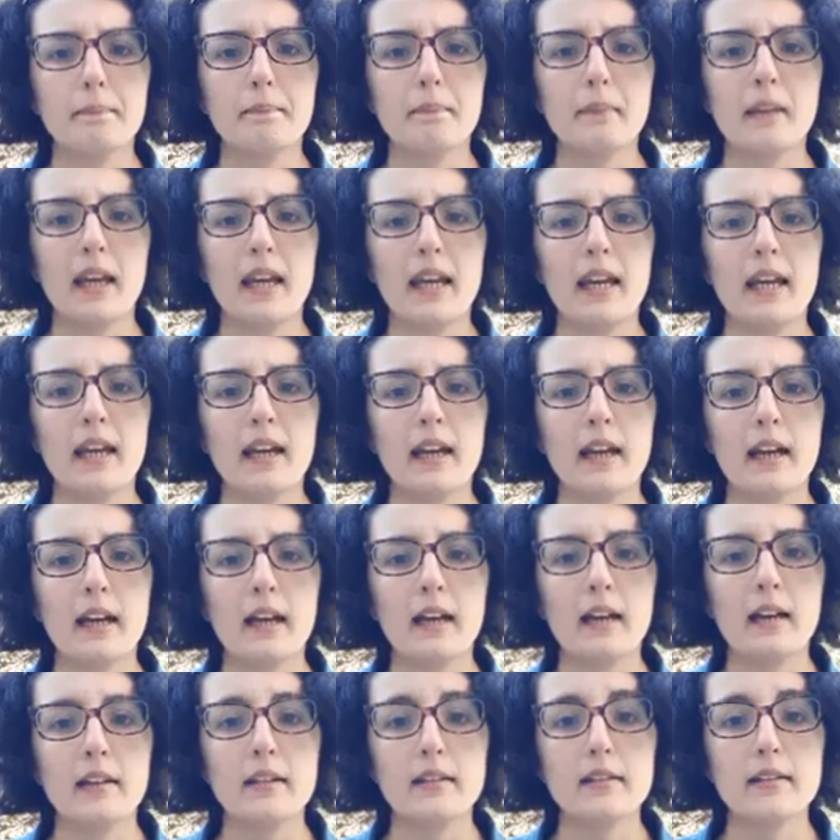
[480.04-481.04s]

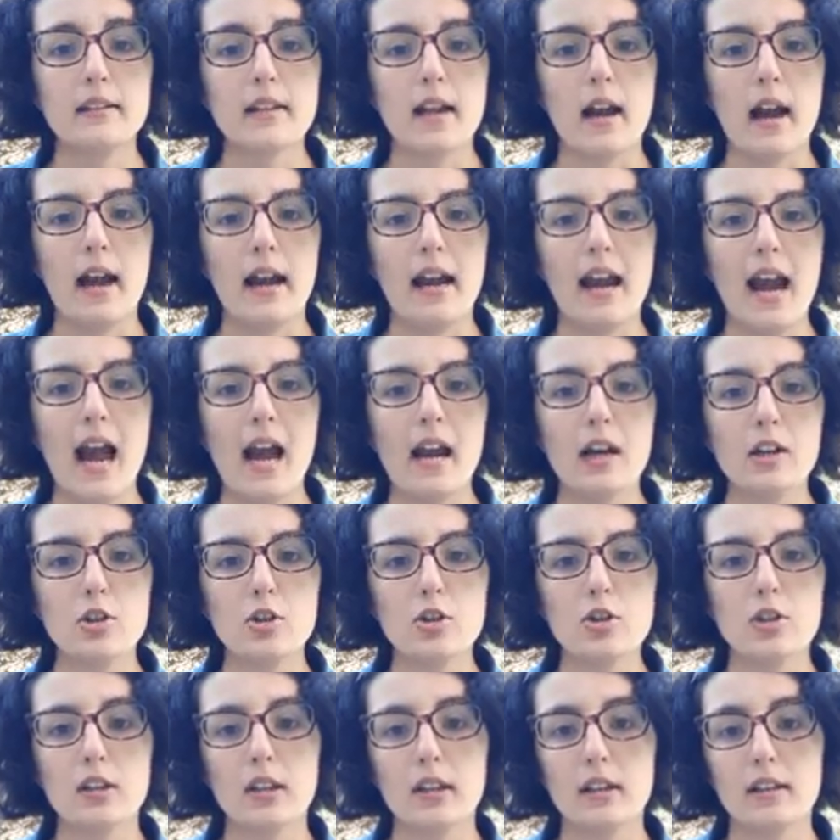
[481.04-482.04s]
I actually,
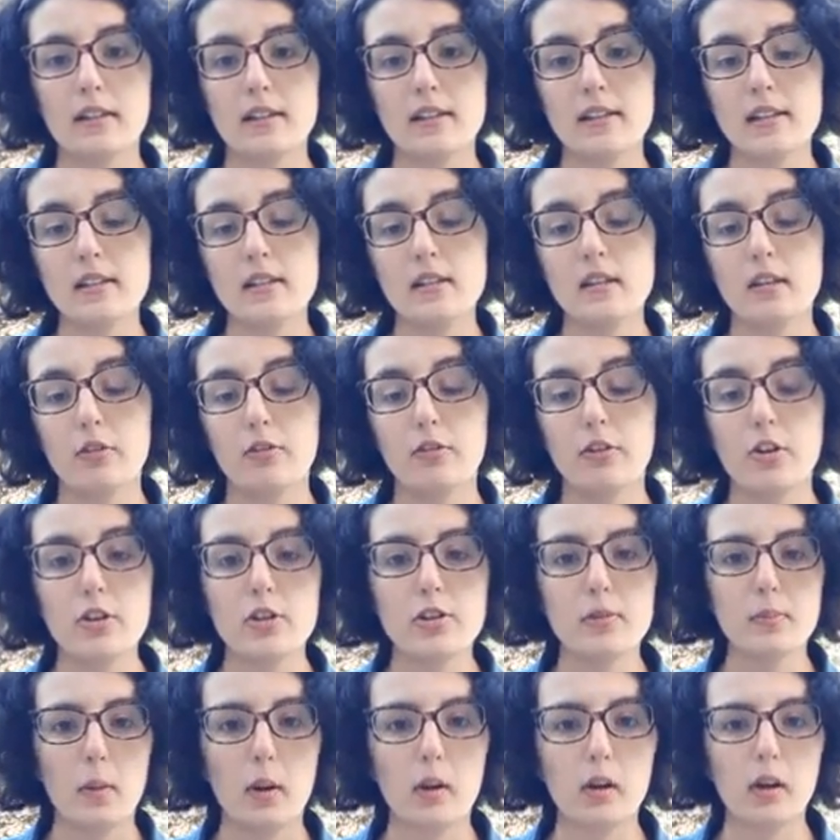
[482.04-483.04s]
like, this isn't the first
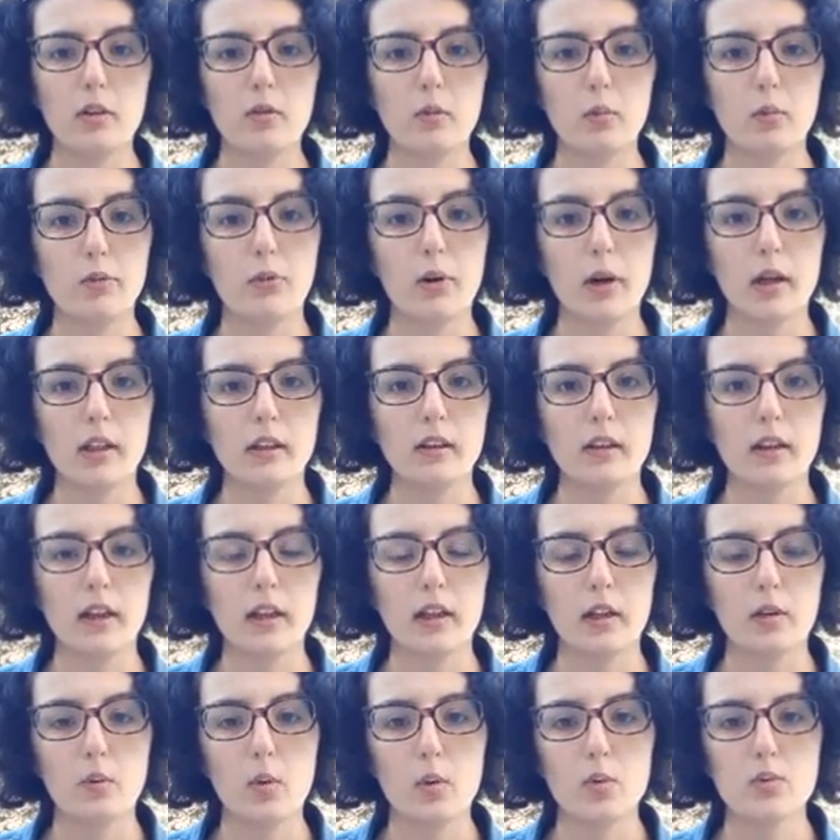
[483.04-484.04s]
book I've written. Like, I
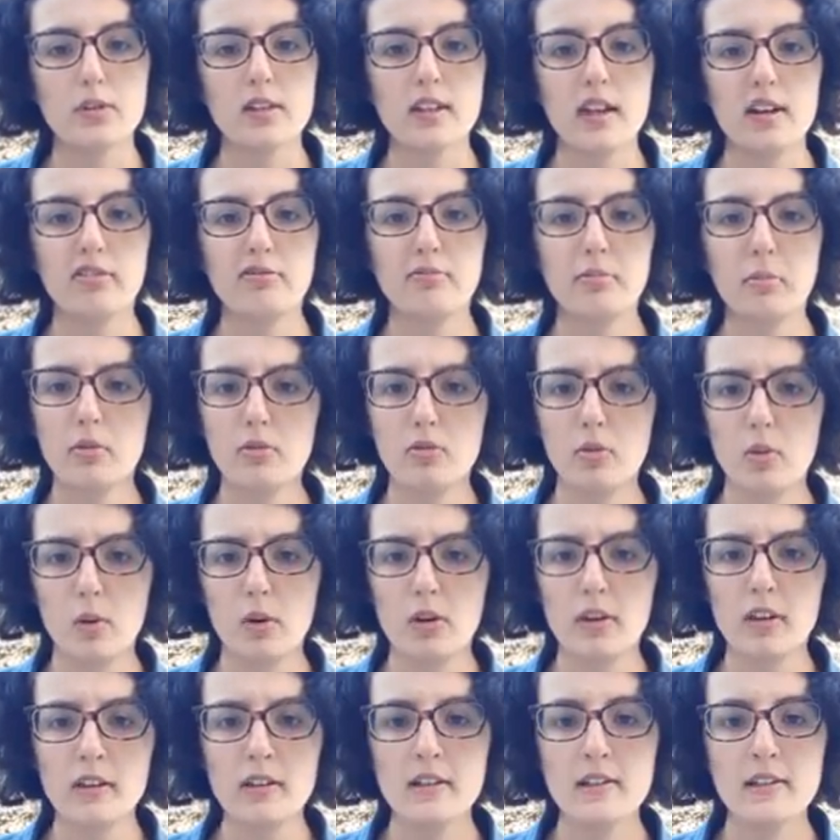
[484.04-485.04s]
wrote stuff before
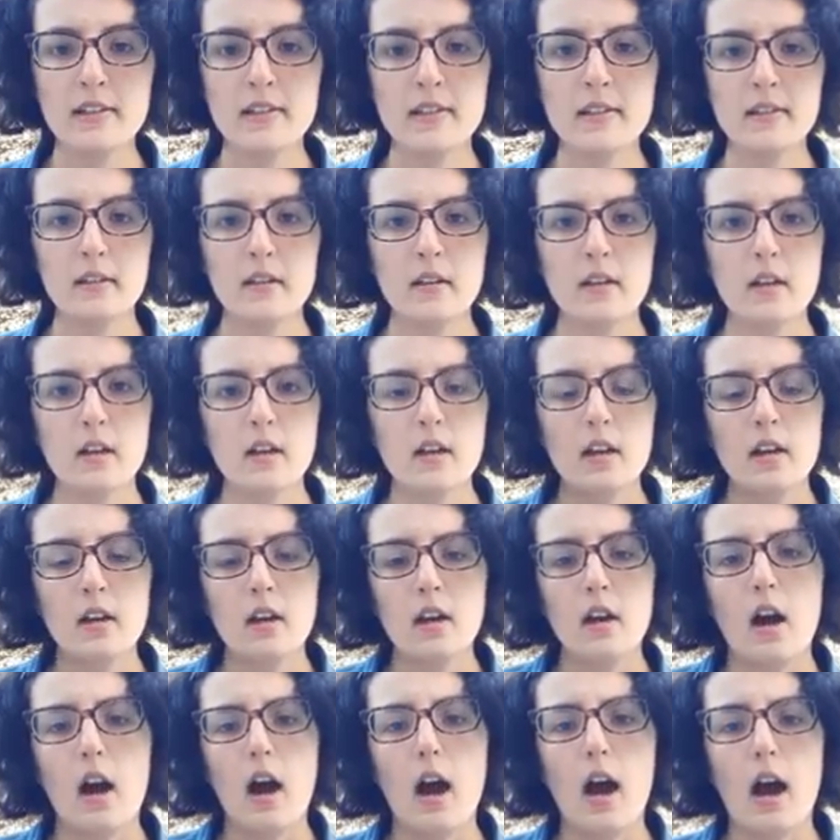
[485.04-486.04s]
this.
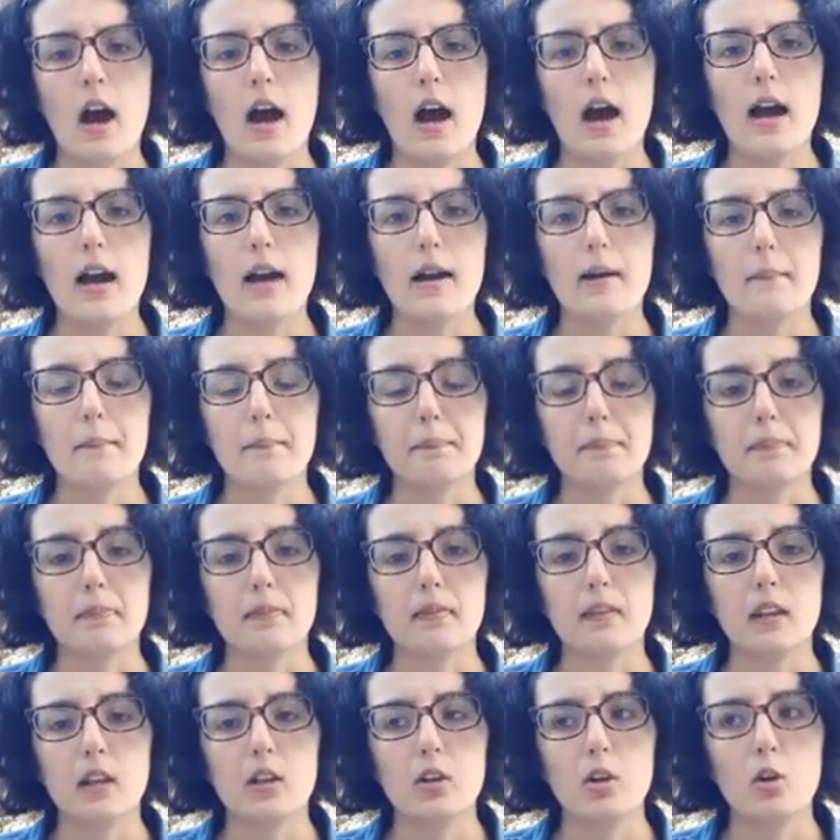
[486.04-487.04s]
One,
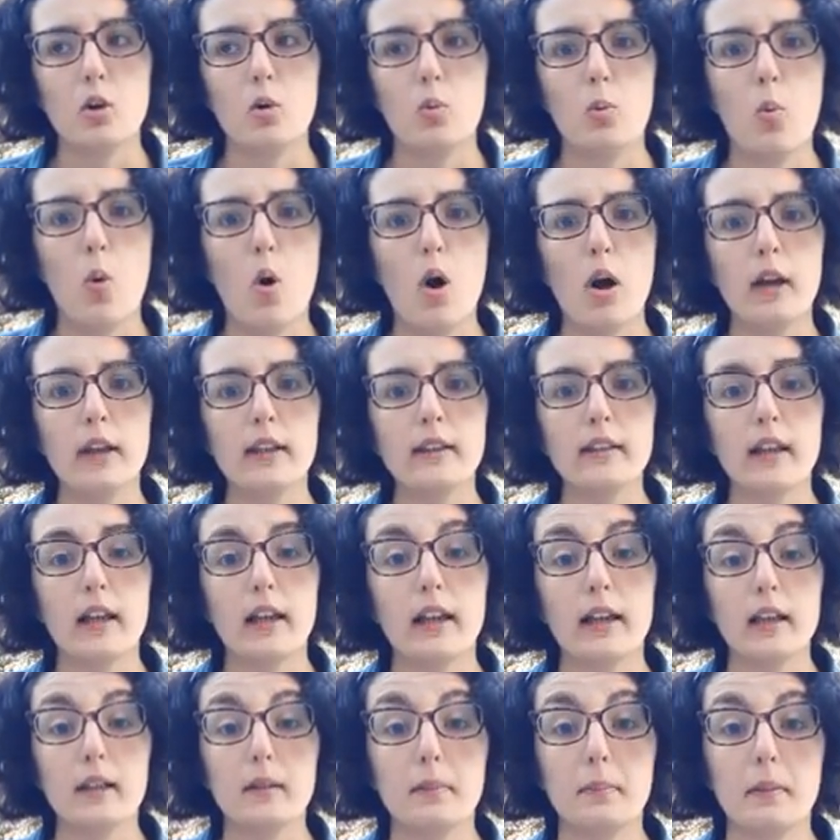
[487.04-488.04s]

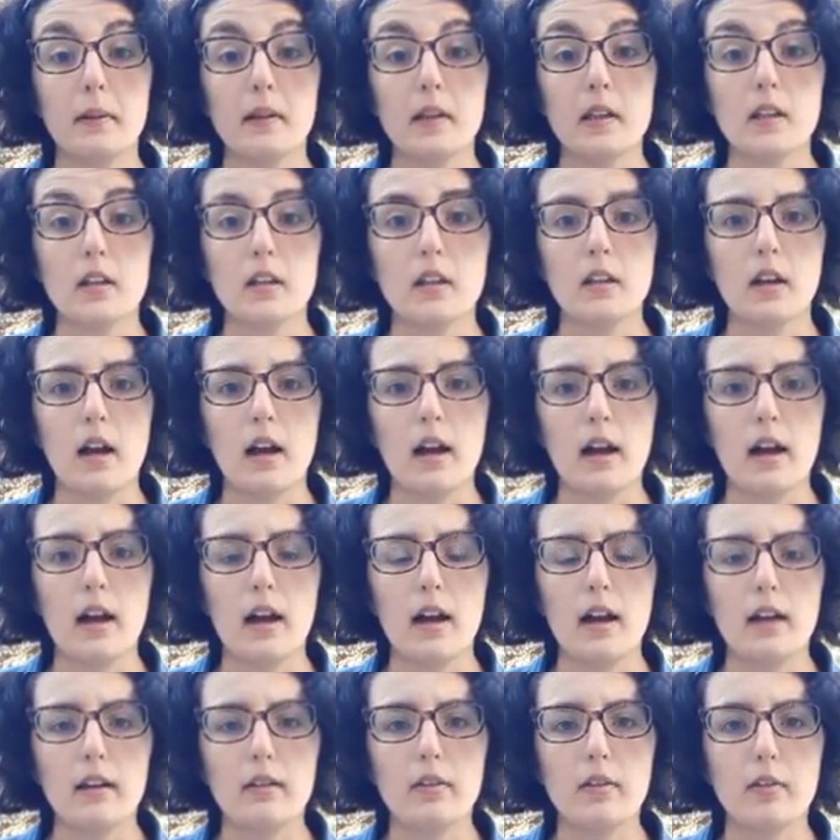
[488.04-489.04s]
like, being,
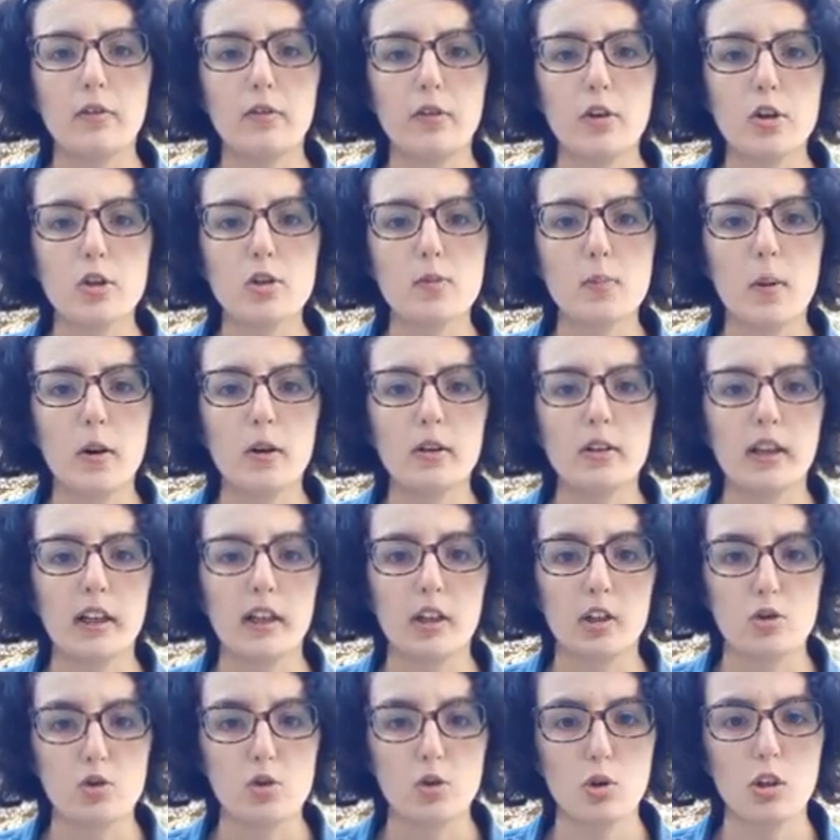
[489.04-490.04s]
the first book in, like, a
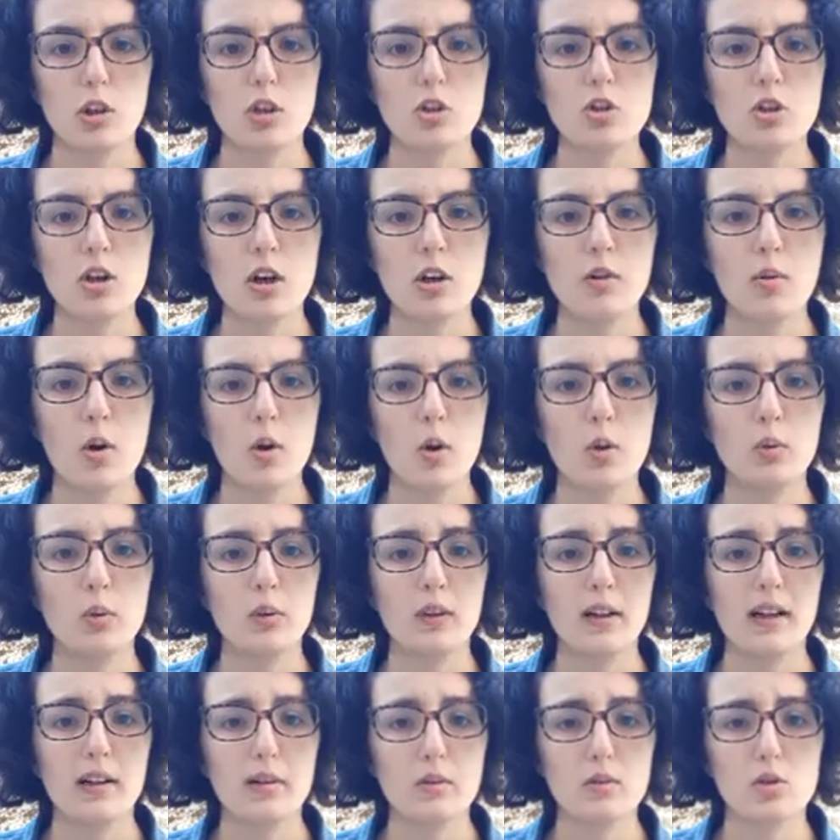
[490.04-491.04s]
trilogy I wrote that
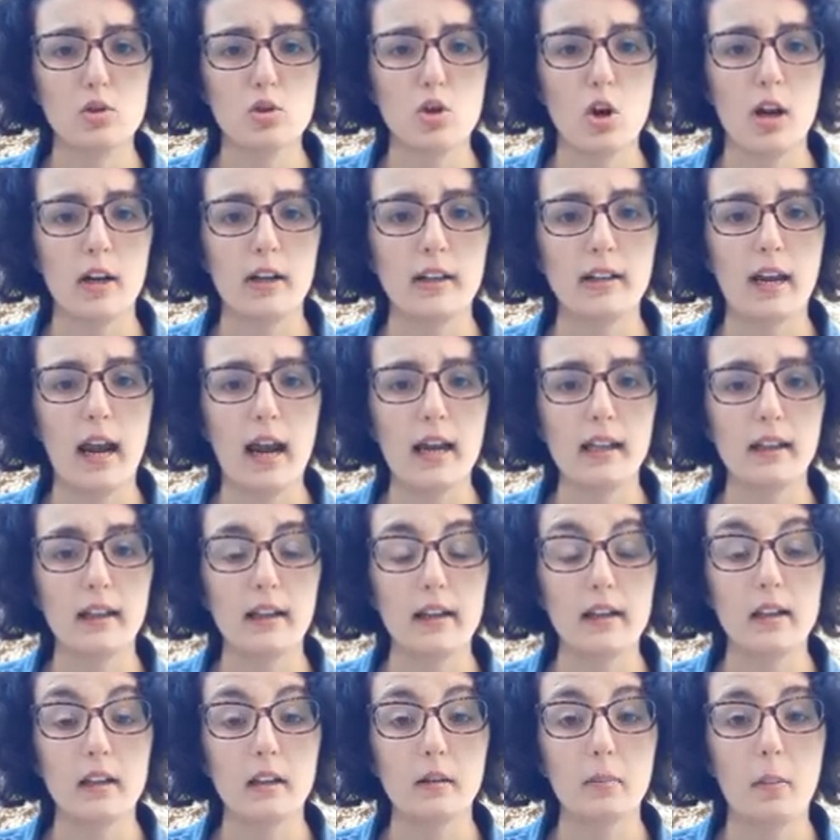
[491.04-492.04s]
I was trying to get,
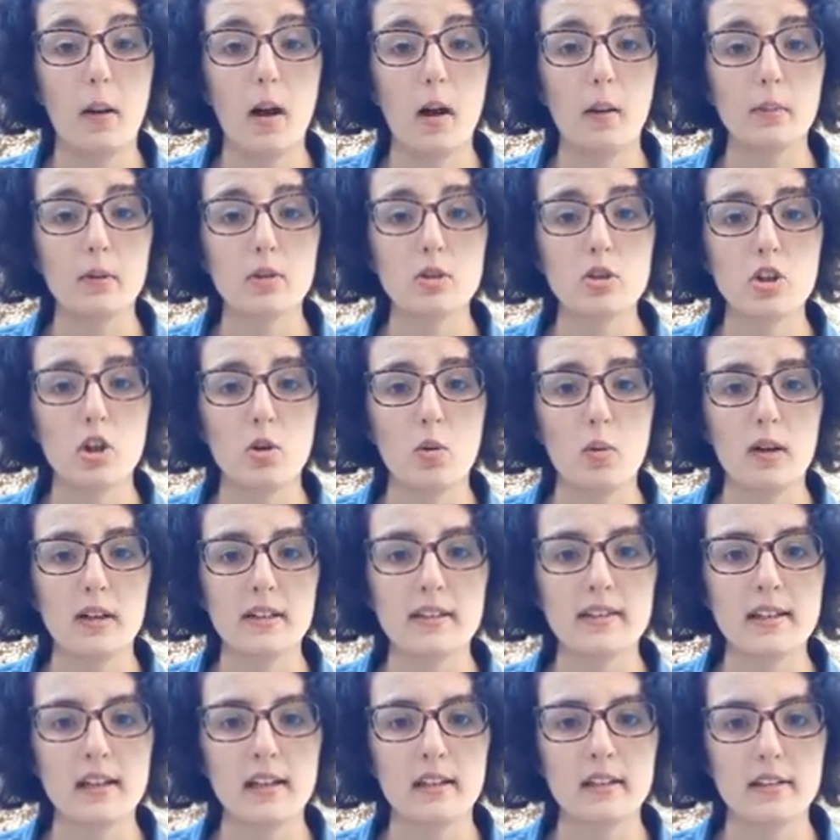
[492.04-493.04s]
like, published, I want to
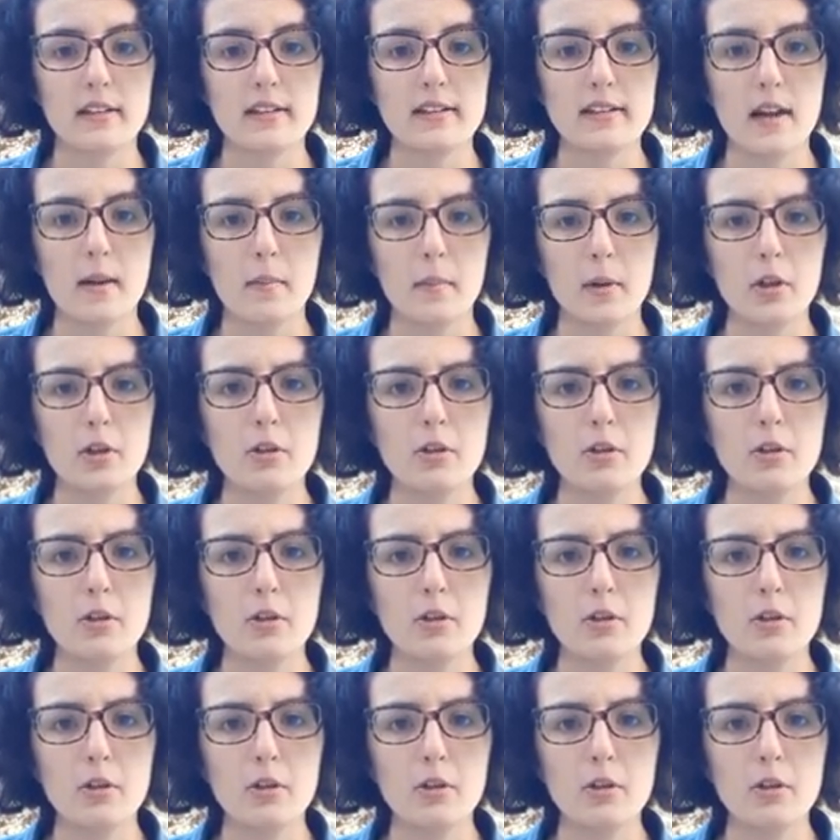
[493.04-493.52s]
say, in the summer.